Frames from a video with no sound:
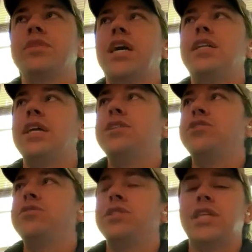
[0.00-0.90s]
That
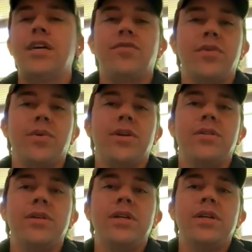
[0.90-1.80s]
ledger is everywhere.
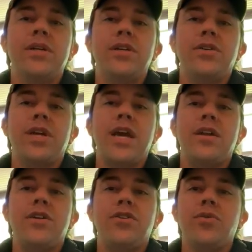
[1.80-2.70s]
You can't
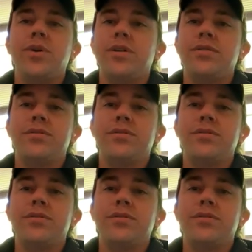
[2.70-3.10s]
undo it.